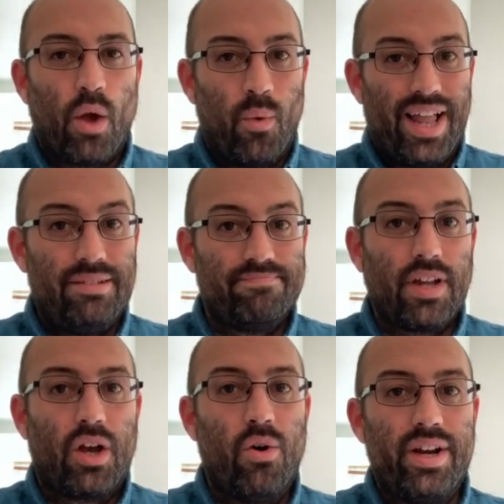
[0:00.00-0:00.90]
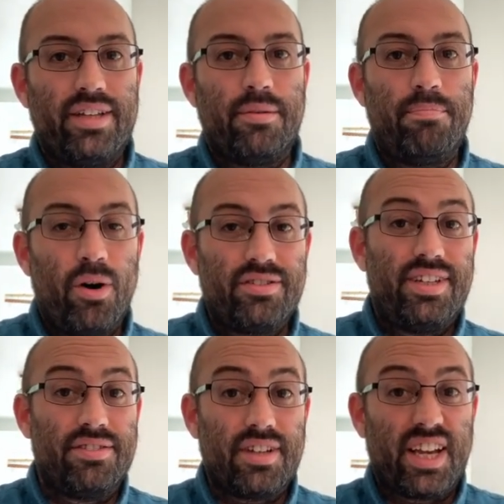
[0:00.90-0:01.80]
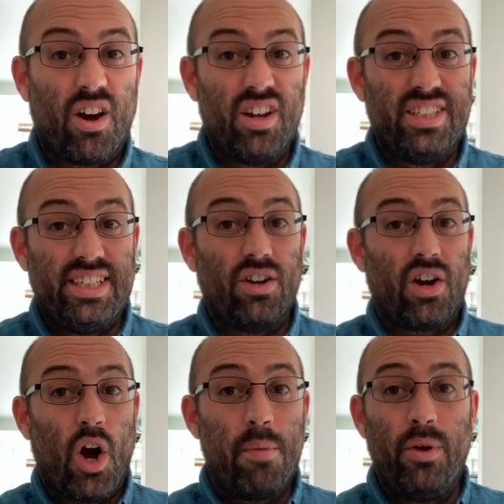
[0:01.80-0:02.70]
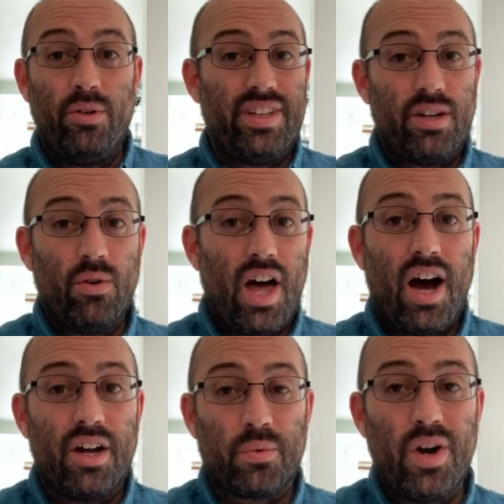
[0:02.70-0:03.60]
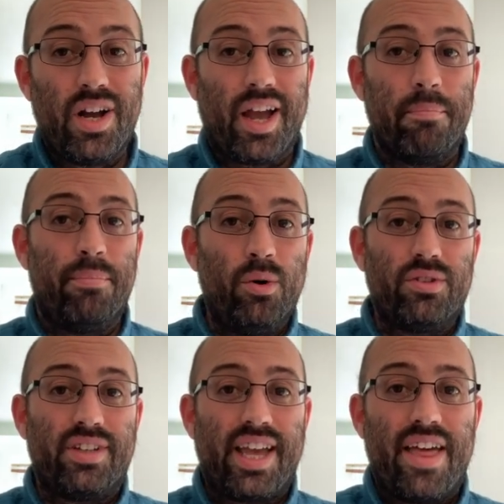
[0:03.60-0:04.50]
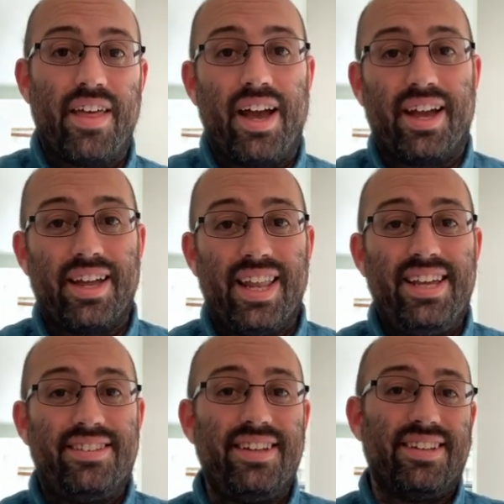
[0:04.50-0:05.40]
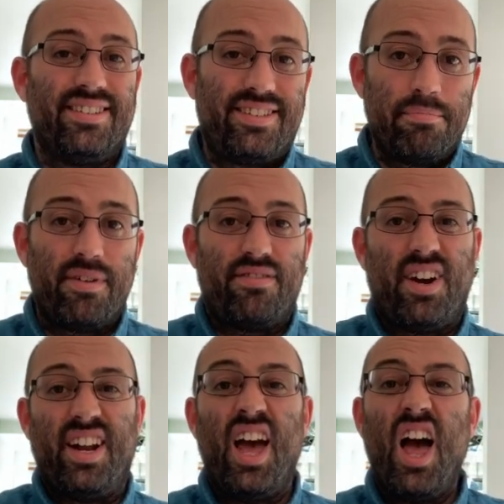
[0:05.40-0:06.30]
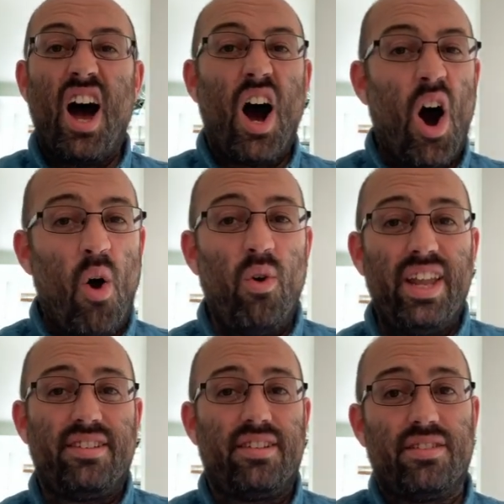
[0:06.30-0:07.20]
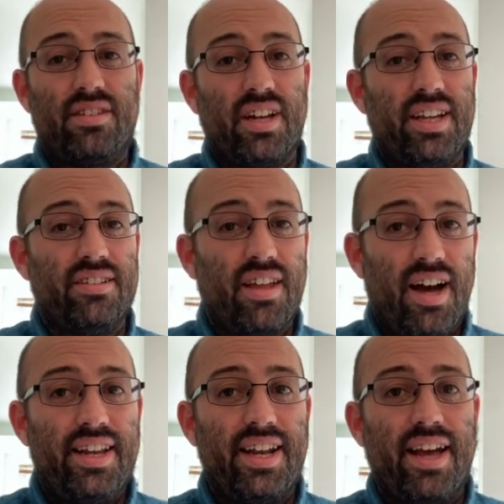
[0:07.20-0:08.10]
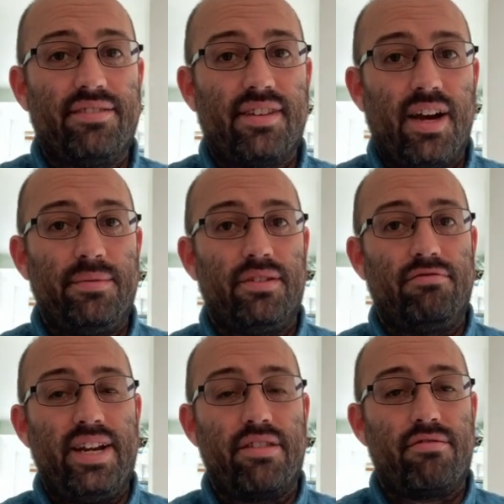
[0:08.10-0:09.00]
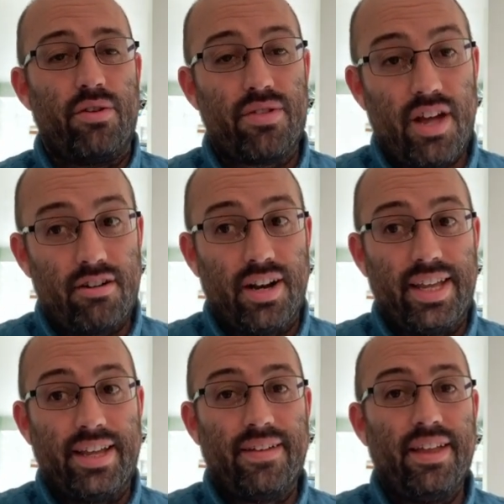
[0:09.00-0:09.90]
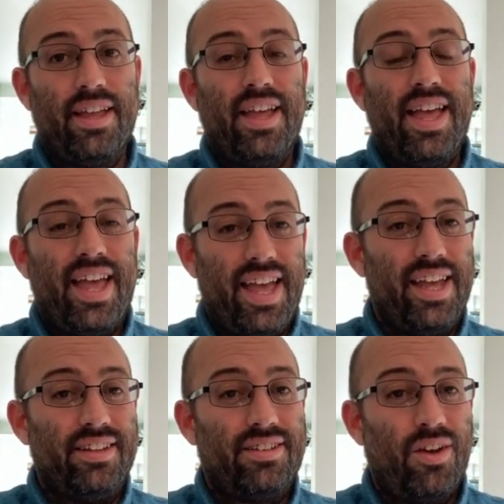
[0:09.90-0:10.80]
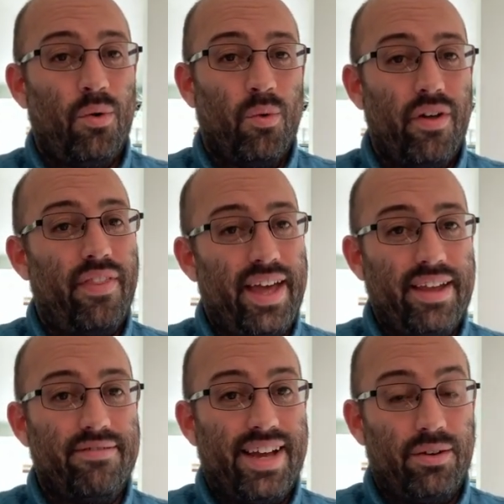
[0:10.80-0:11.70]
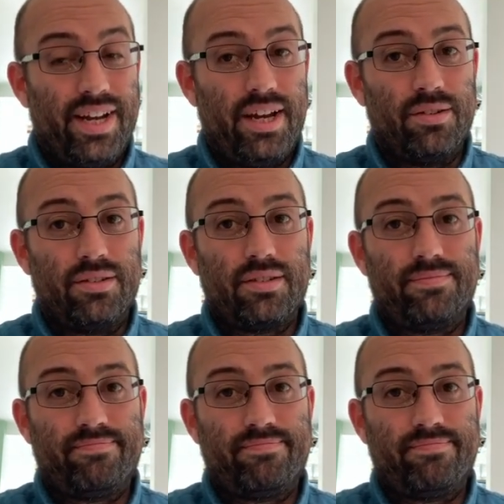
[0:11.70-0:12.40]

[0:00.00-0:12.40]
Well, according to positivepsychology.com, who did all the hard work and pulled together and collated and simplified a whole list of studies that I didn't have time to read through thoroughly, here's what they found out.